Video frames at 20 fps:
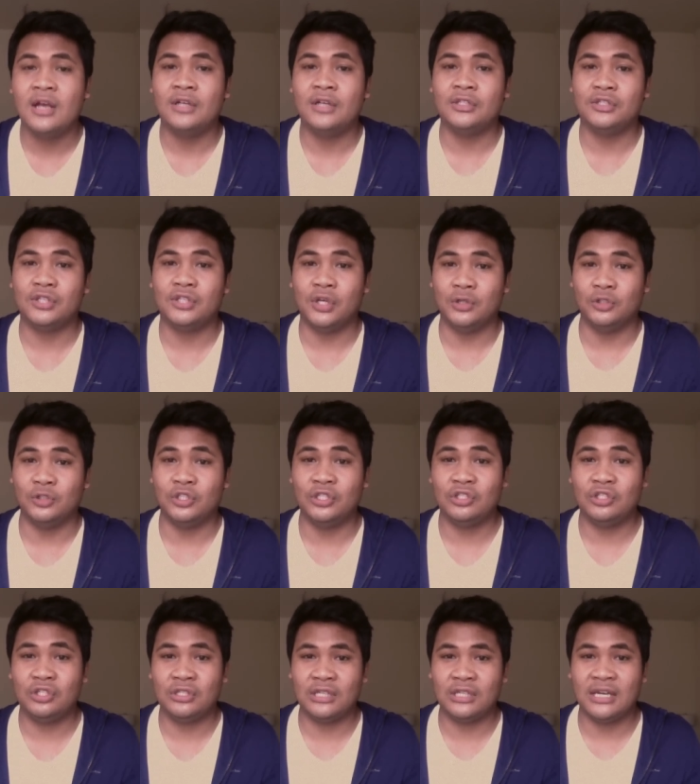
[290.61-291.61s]
So
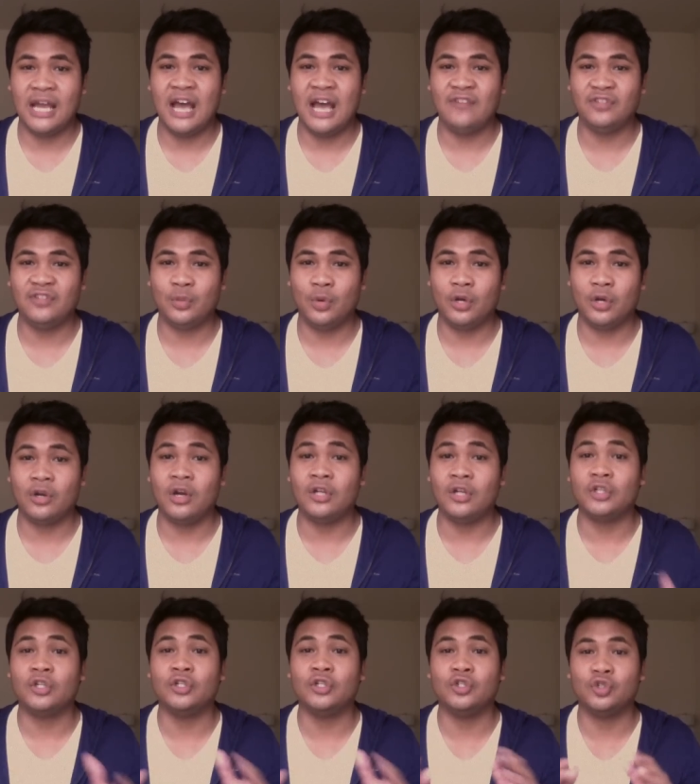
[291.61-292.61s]
she's just gonna have to work on
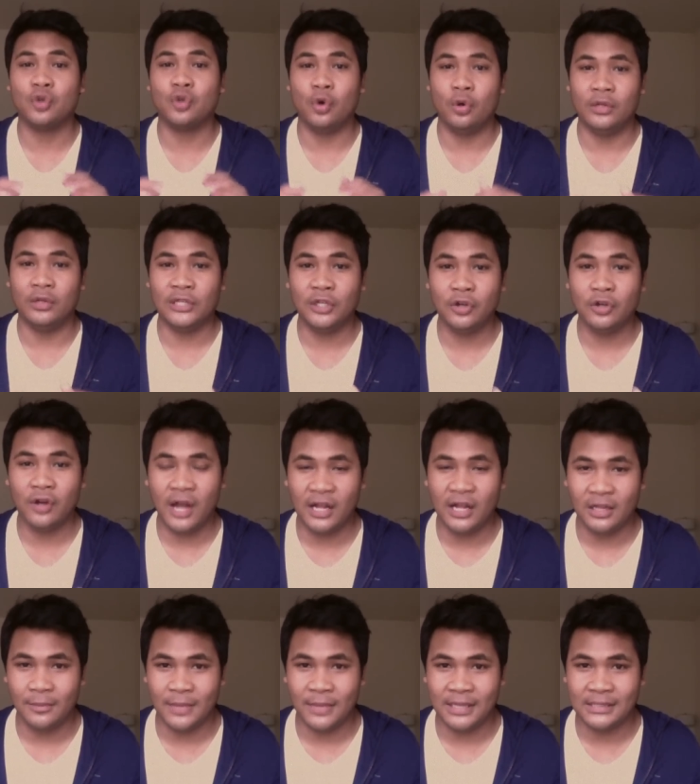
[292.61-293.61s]
controlling her
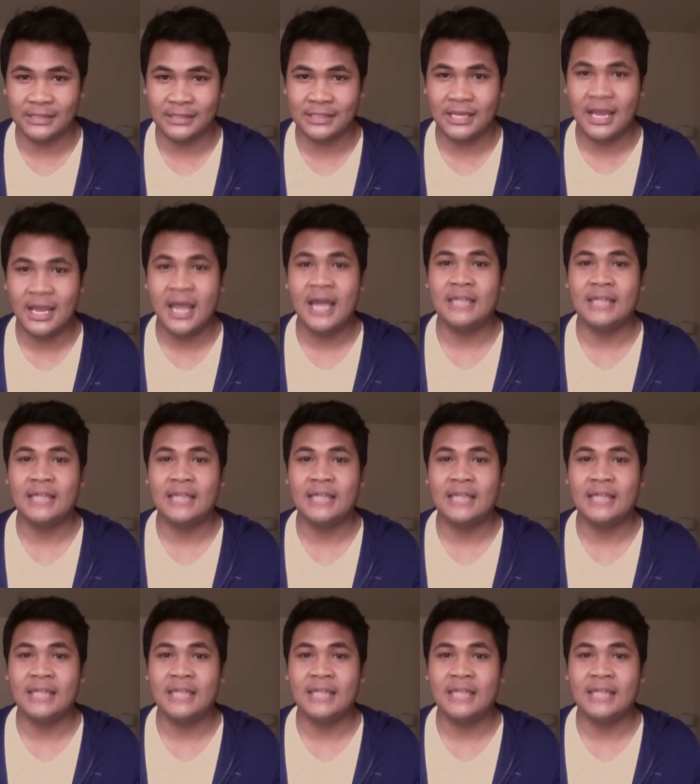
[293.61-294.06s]
elements,